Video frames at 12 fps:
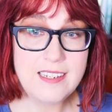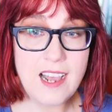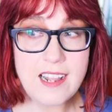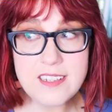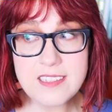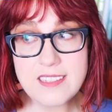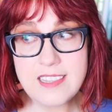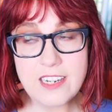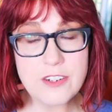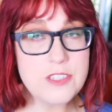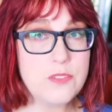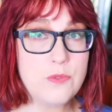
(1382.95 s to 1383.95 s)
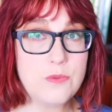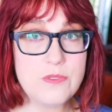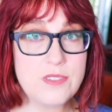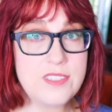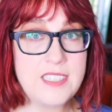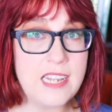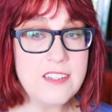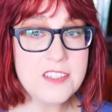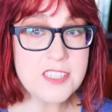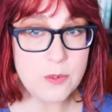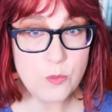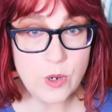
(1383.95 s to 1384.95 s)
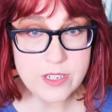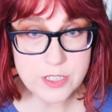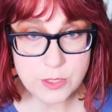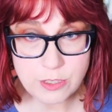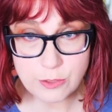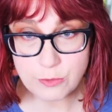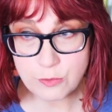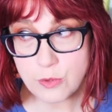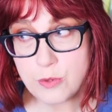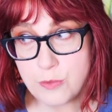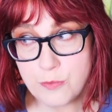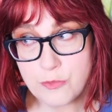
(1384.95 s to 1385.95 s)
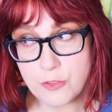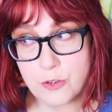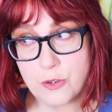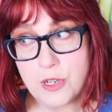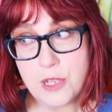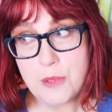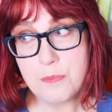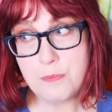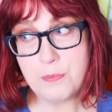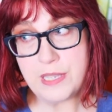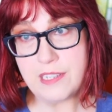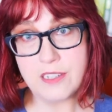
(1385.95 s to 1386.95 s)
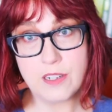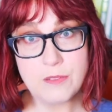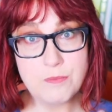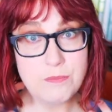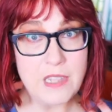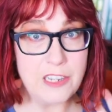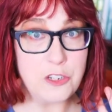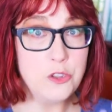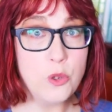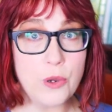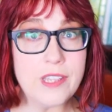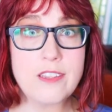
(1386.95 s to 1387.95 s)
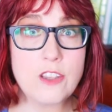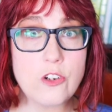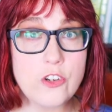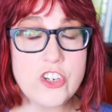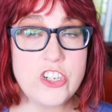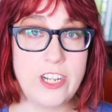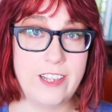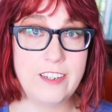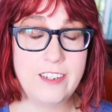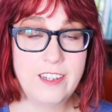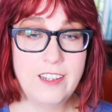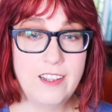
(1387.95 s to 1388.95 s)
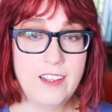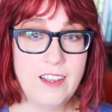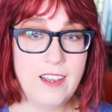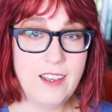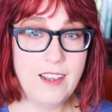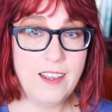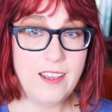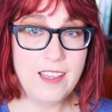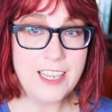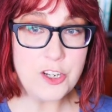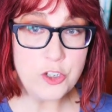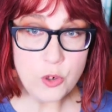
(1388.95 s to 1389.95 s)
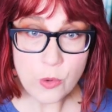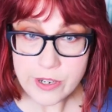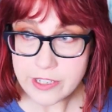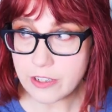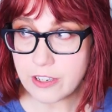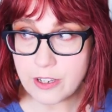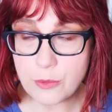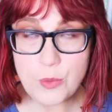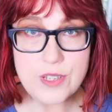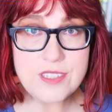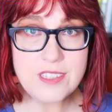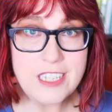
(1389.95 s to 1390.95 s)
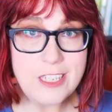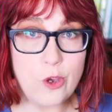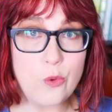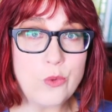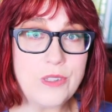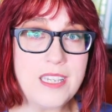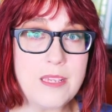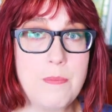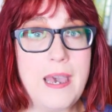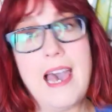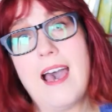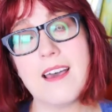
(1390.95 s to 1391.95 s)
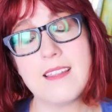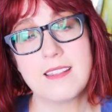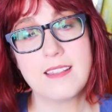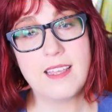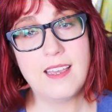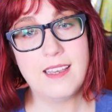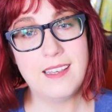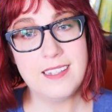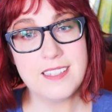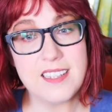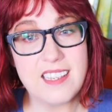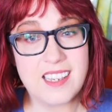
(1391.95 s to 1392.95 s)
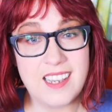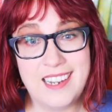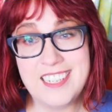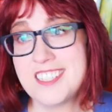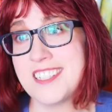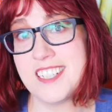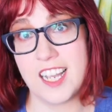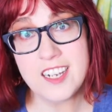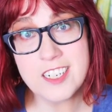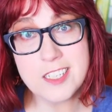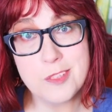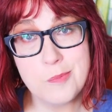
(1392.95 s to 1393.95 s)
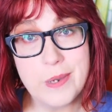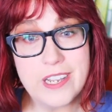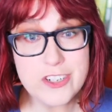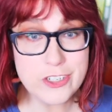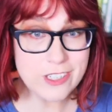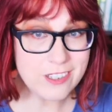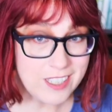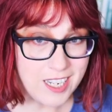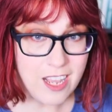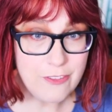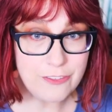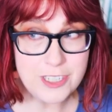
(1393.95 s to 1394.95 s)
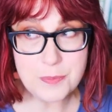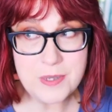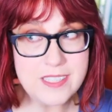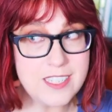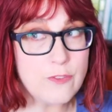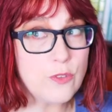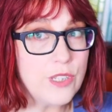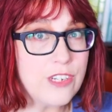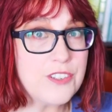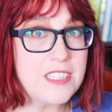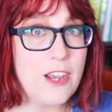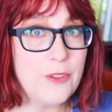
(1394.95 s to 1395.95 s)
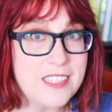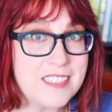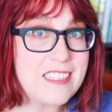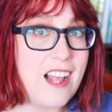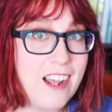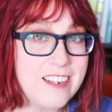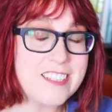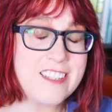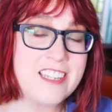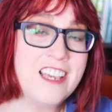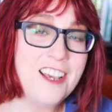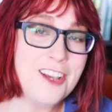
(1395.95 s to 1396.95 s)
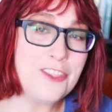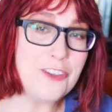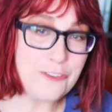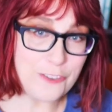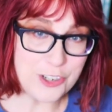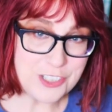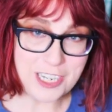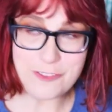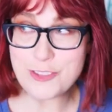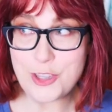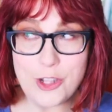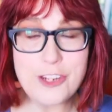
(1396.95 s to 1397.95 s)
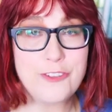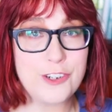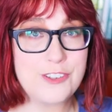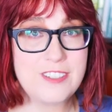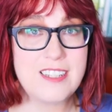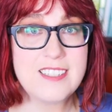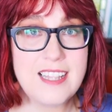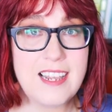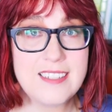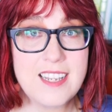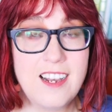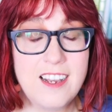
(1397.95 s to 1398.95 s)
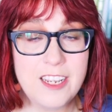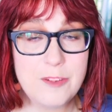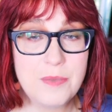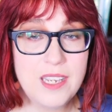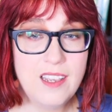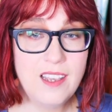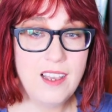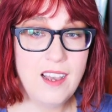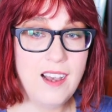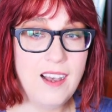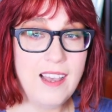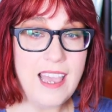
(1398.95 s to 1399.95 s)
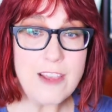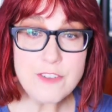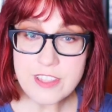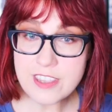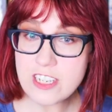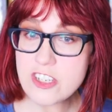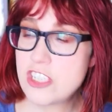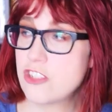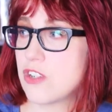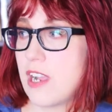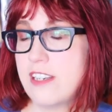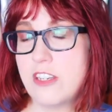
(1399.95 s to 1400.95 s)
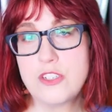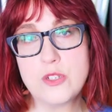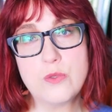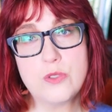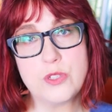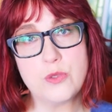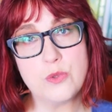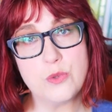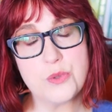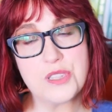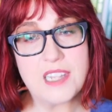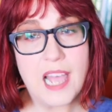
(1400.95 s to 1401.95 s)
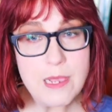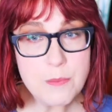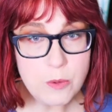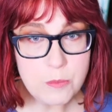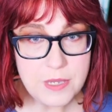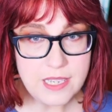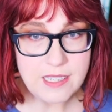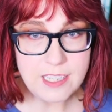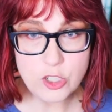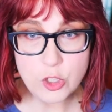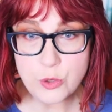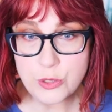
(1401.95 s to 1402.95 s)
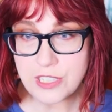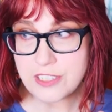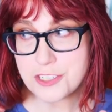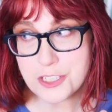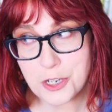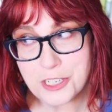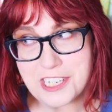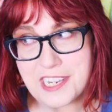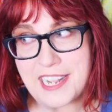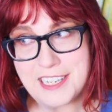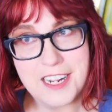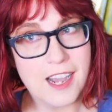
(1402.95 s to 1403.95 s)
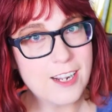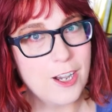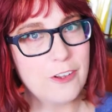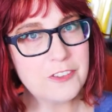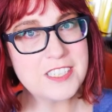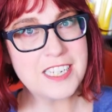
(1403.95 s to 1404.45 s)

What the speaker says: not there to send someone to her room for being an annoying little shit. Ignoring her was the only path. It kind of sucked, but sure enough, it's been several years now, and this is honestly the first I've thought of her since that time. Everything she tried to do to libel me, including starting a knockoff